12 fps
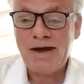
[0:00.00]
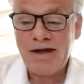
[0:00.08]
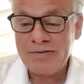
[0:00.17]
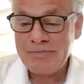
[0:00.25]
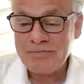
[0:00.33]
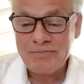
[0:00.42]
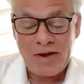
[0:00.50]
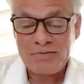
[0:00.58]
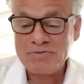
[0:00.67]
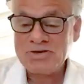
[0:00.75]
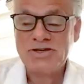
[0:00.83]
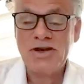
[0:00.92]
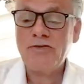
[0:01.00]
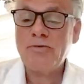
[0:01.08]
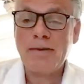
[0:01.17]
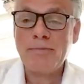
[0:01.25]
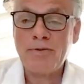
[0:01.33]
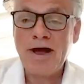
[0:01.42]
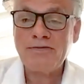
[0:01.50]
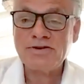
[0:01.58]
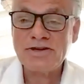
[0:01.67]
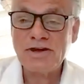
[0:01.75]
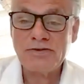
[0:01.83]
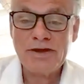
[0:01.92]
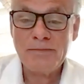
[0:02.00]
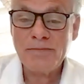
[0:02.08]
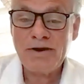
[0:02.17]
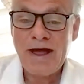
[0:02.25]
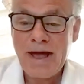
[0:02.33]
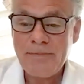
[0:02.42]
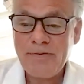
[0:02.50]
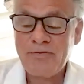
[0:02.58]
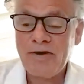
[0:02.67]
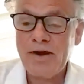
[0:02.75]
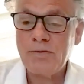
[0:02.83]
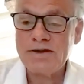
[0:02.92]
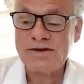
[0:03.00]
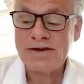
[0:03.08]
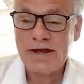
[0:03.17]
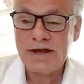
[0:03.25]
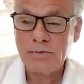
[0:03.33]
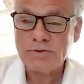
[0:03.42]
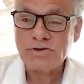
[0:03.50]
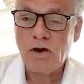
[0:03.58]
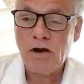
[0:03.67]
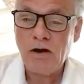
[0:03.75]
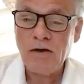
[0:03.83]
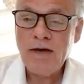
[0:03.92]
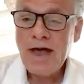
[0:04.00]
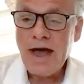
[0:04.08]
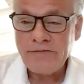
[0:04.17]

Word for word: I'll, I'll just give you my private cell number. Happy for anyone to take anyone's call.